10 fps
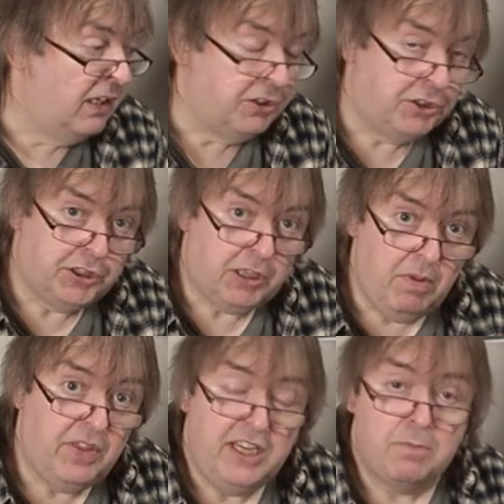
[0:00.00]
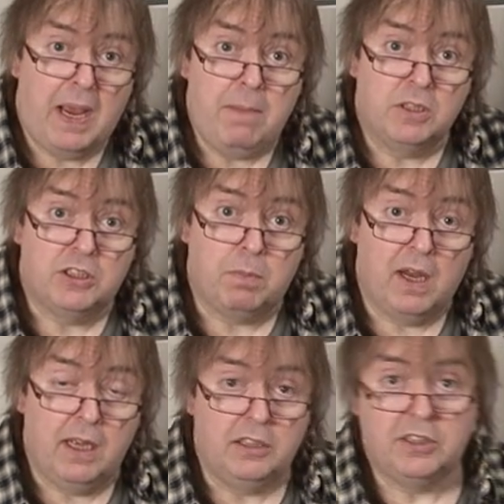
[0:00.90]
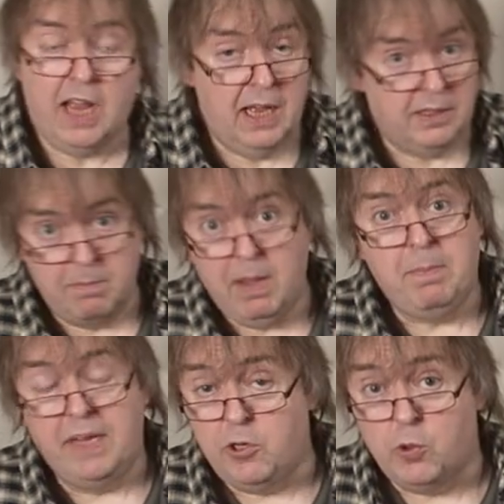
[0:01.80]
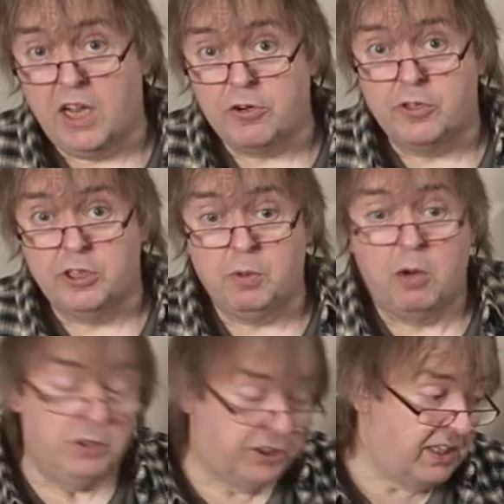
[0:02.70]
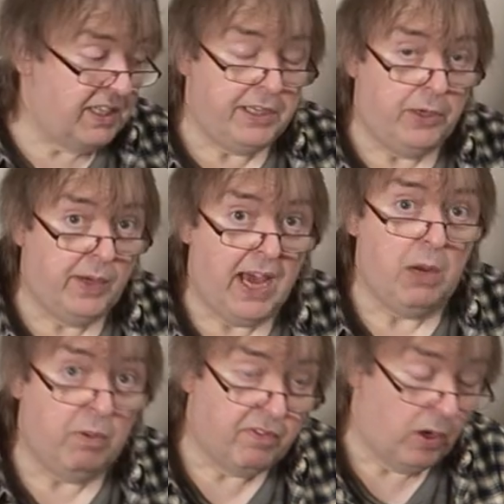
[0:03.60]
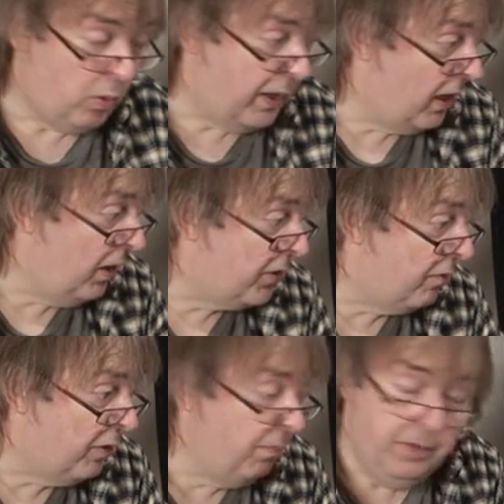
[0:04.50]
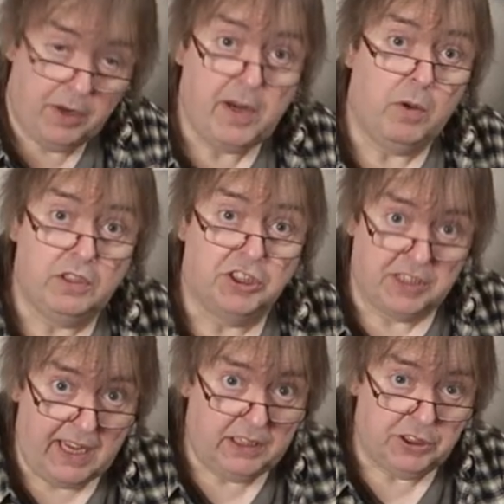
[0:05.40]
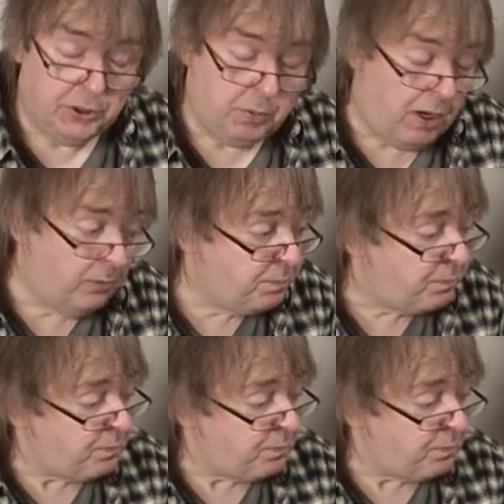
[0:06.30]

Some of these paper suppliers, and it may be in your country as well, but certainly in the UK we've got quite a lot of them, and I know in the States as well,